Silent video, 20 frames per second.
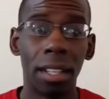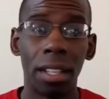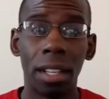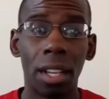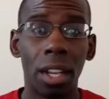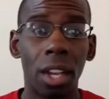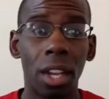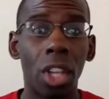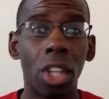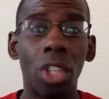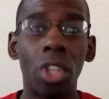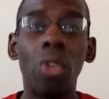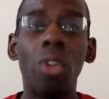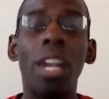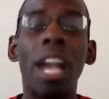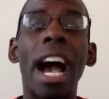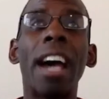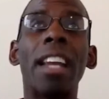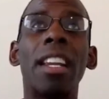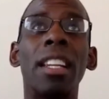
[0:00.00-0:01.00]
You
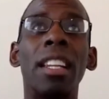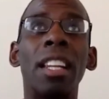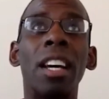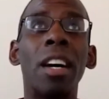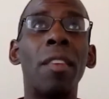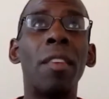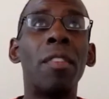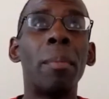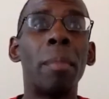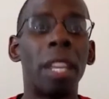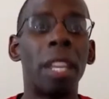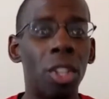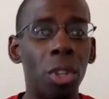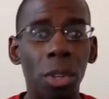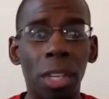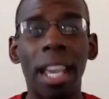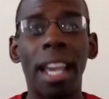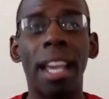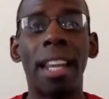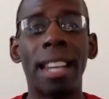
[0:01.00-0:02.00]
gotta love him, and you
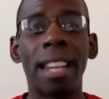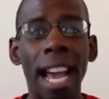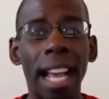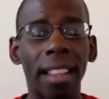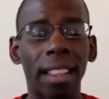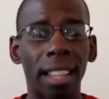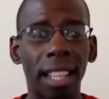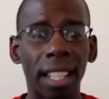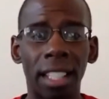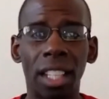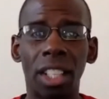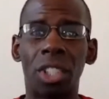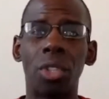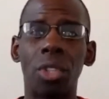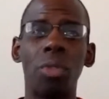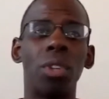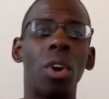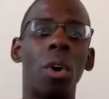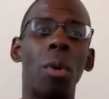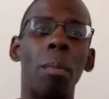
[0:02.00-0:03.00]
cannot think that
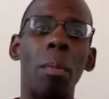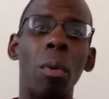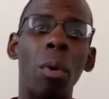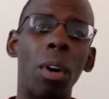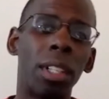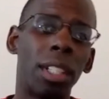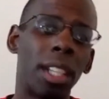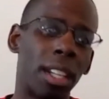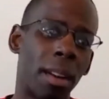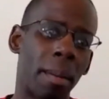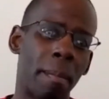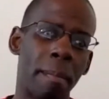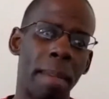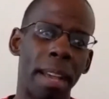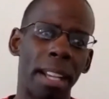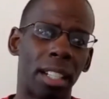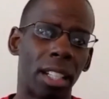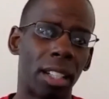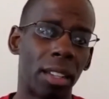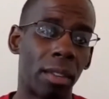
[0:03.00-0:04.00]
you know more than the
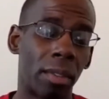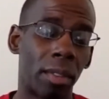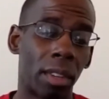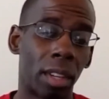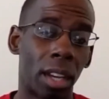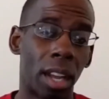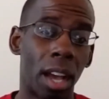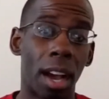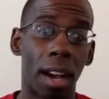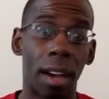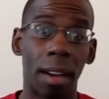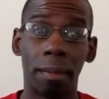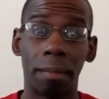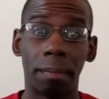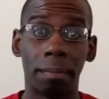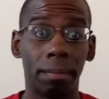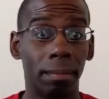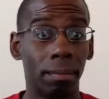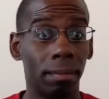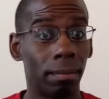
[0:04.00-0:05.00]
message of Allah.
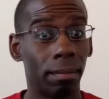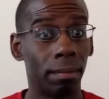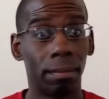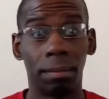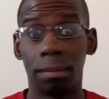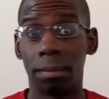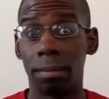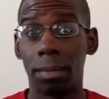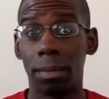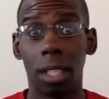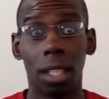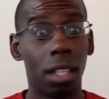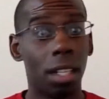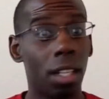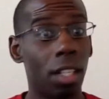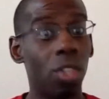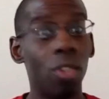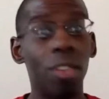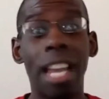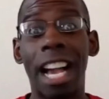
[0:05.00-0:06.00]

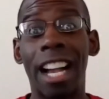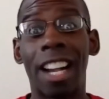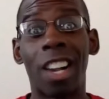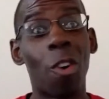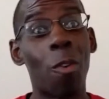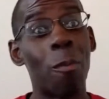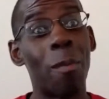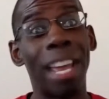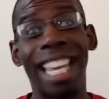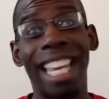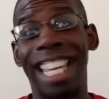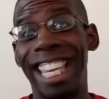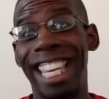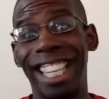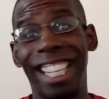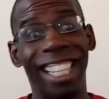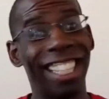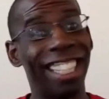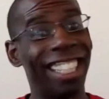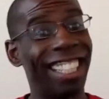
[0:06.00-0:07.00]
You're not gonna make
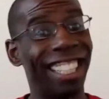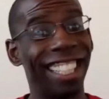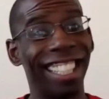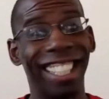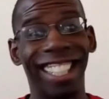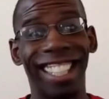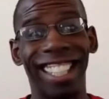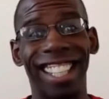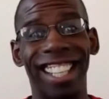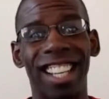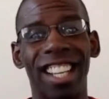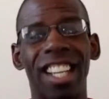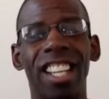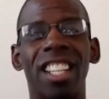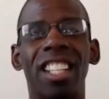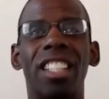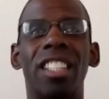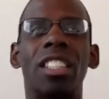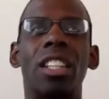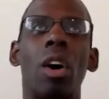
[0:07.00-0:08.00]
it.
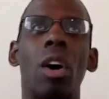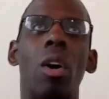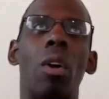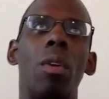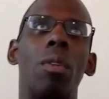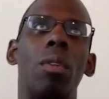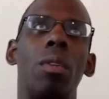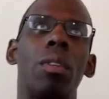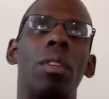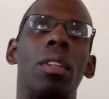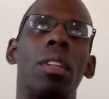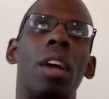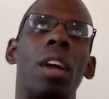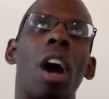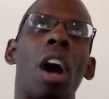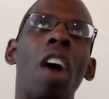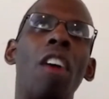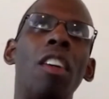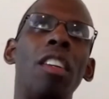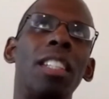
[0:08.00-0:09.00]
So
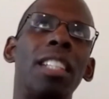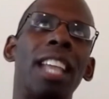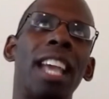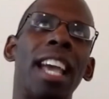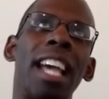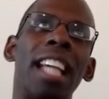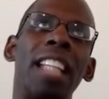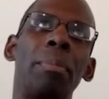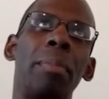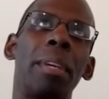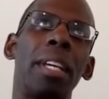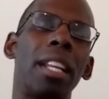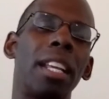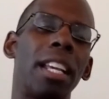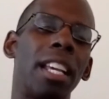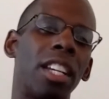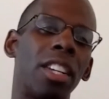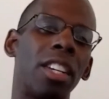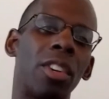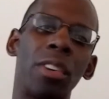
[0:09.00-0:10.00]
all of that has been an
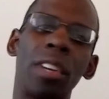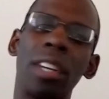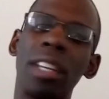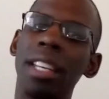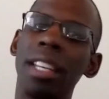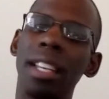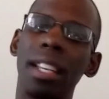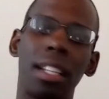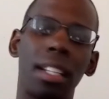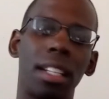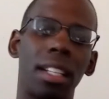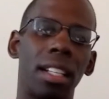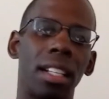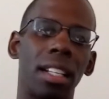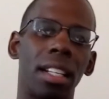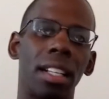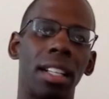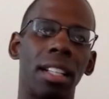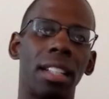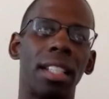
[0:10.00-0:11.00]
ingredient
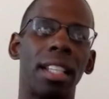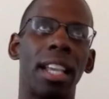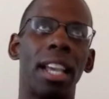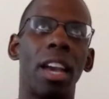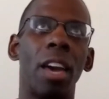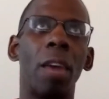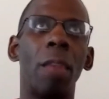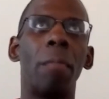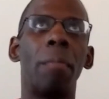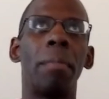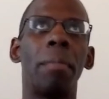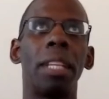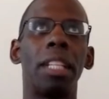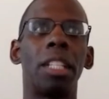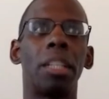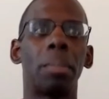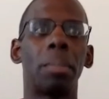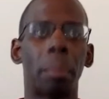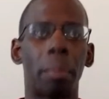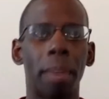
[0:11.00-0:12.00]
to help me
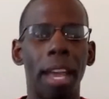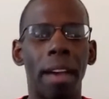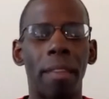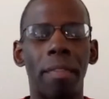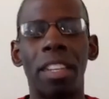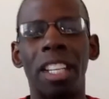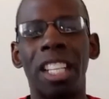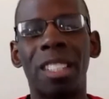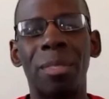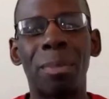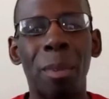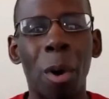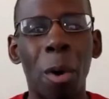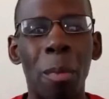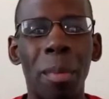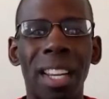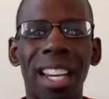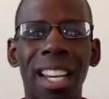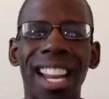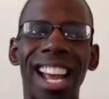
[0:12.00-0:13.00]
to prepare for this
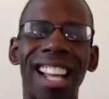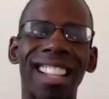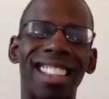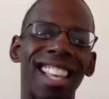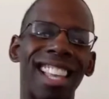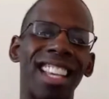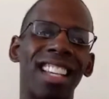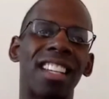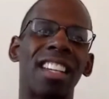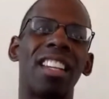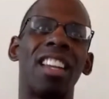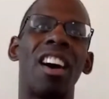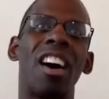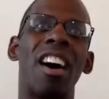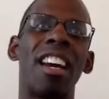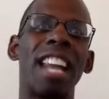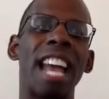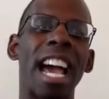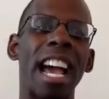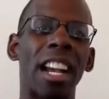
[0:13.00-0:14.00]
moment. And I thank
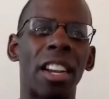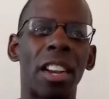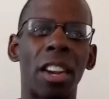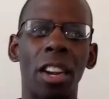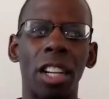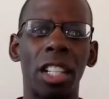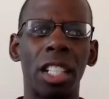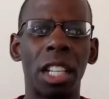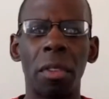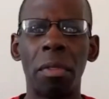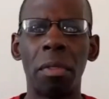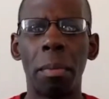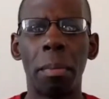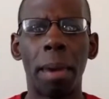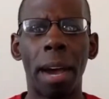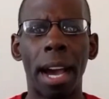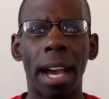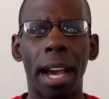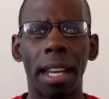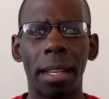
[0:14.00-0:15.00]
Allah, and I encourage
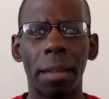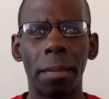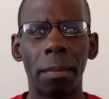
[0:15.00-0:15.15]
everybody,